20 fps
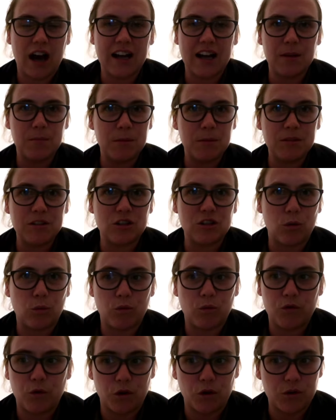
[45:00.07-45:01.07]
I can maybe
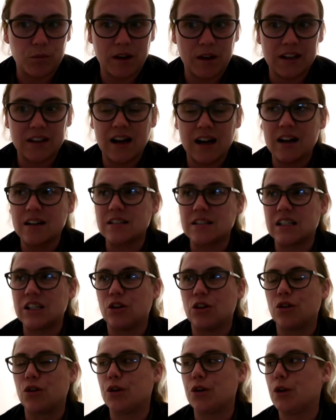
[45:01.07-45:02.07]
start Fourth Wing
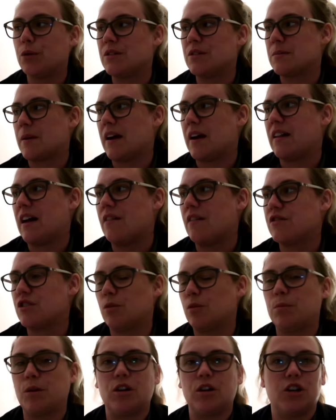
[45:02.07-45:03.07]
actually on audio as well
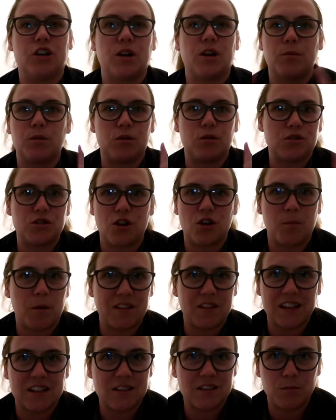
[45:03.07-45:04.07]
after but like I'm going to talk
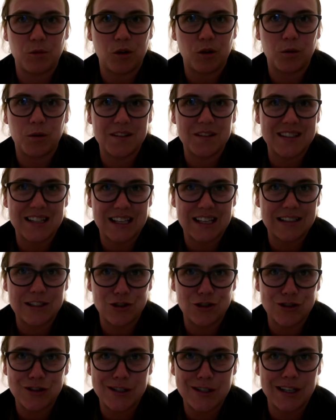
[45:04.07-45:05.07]
about that tomorrow because things
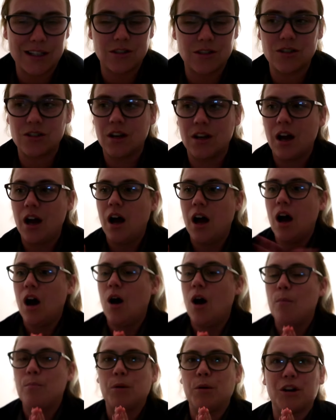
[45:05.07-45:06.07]
just change
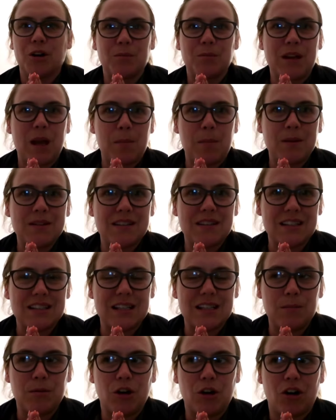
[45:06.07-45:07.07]
but I'm keeping to the
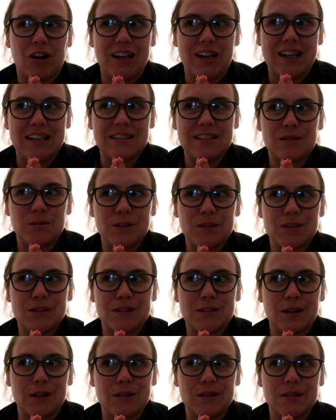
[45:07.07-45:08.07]
TBR at least which
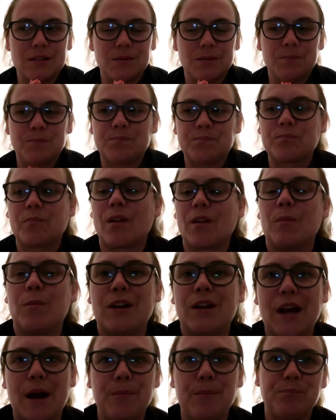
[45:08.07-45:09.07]
is good
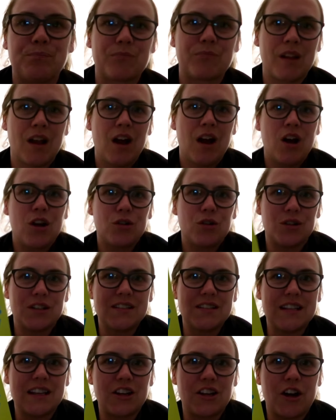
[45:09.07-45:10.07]
but yeah
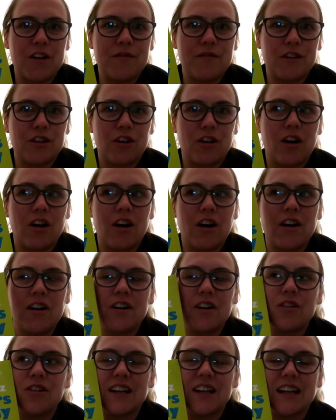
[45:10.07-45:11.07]
gonna sit now for an
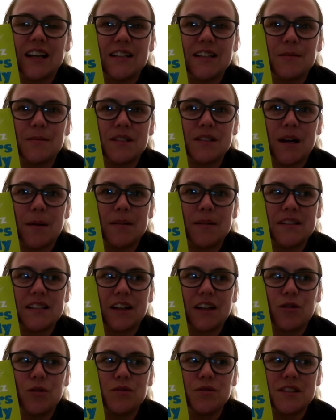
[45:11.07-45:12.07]
hour gonna get into my jammies
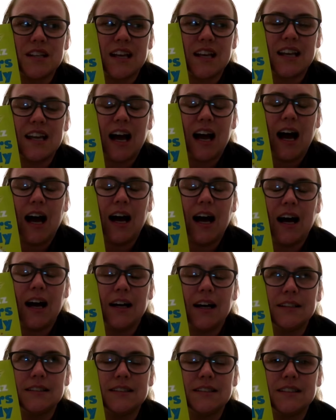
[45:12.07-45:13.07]
get cozy
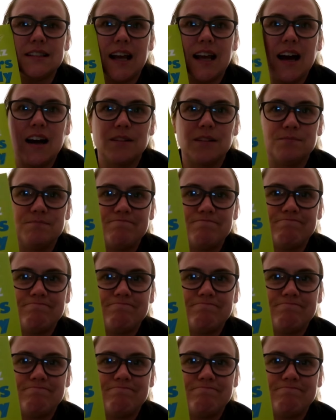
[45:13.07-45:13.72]
and yeah